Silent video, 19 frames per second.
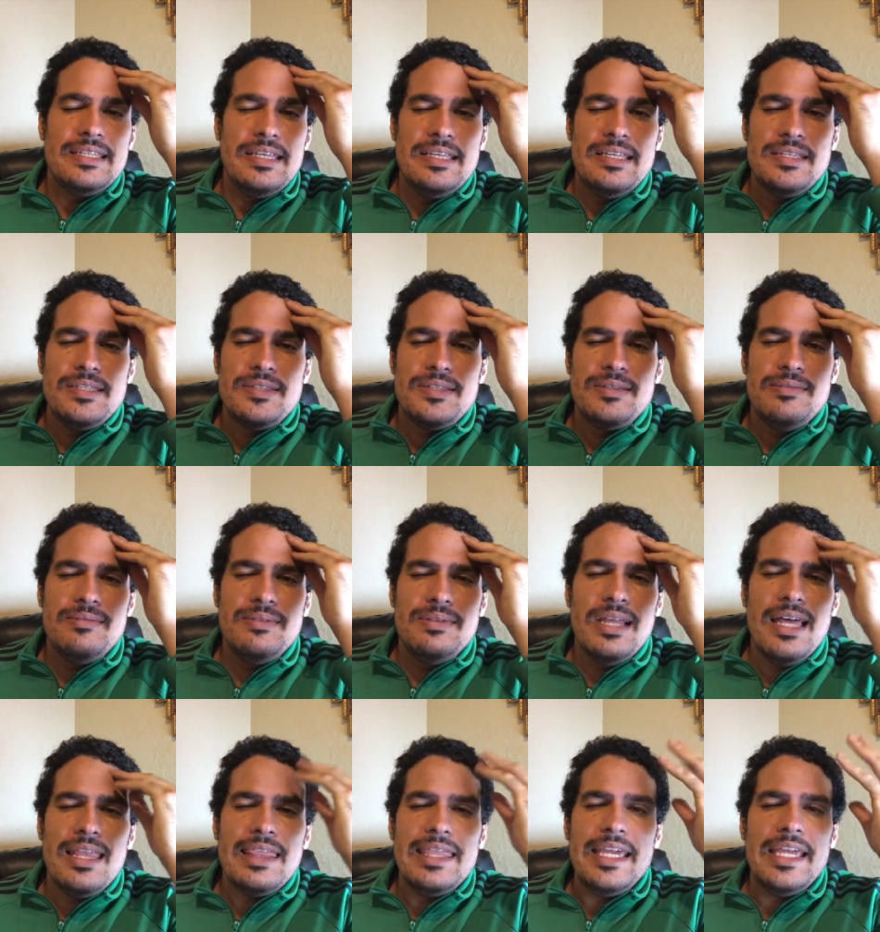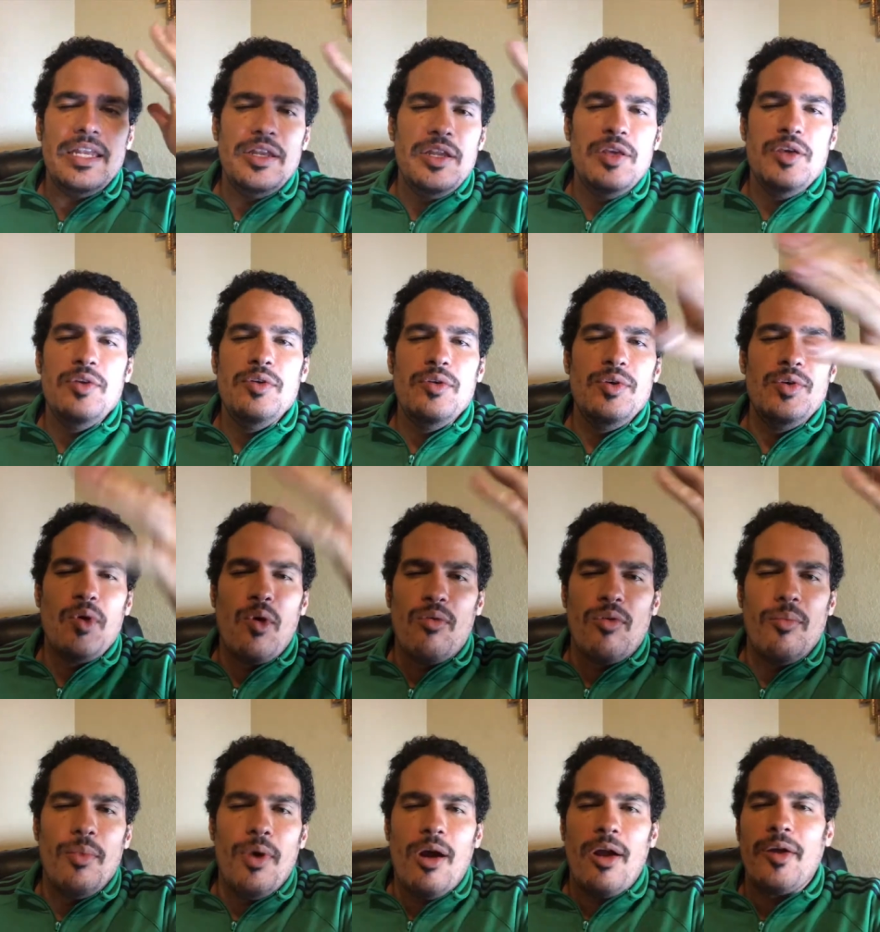is nothing new nor
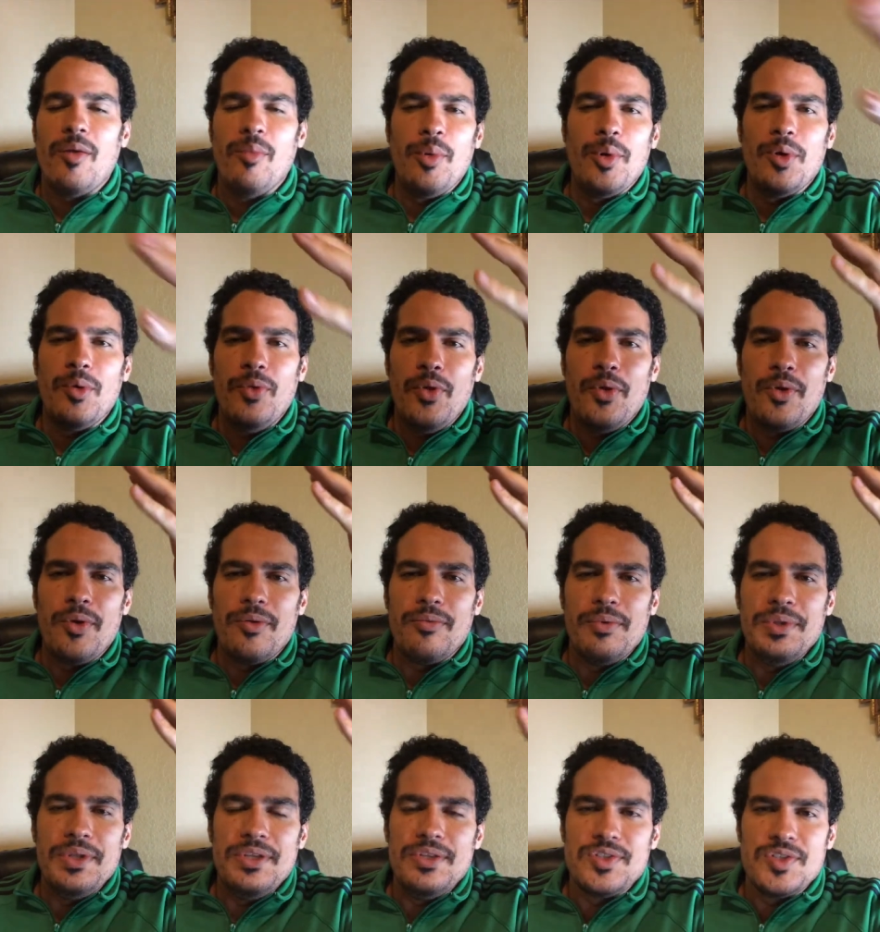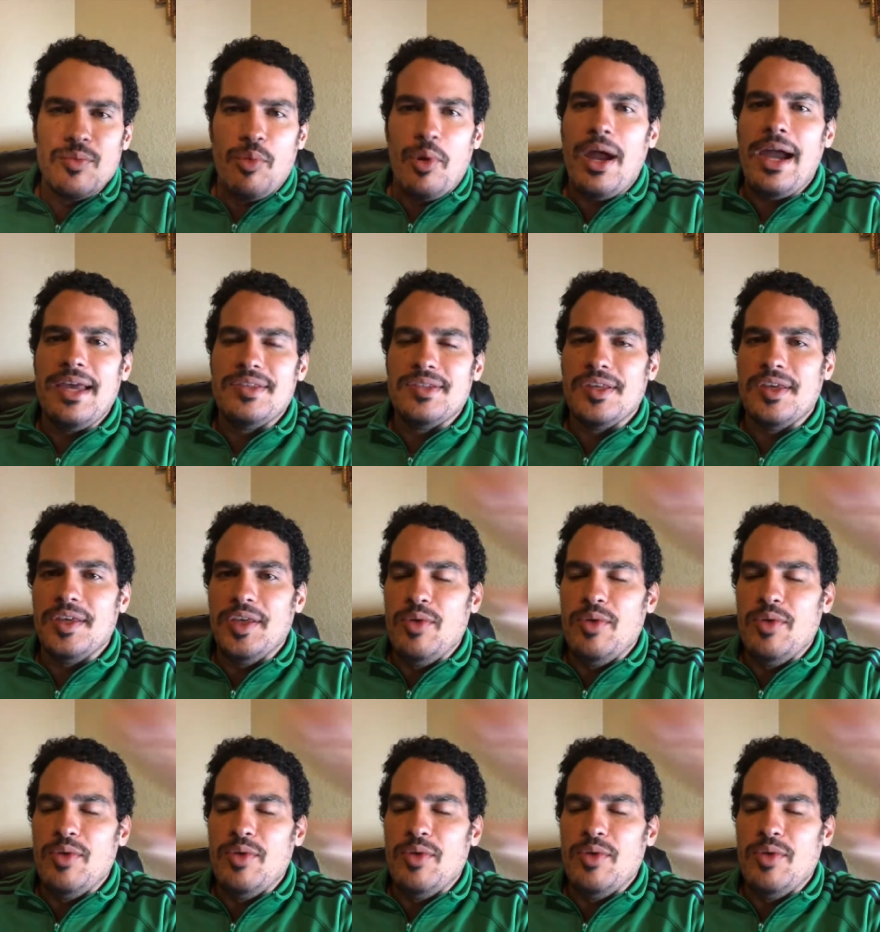remarkable nor really surprising.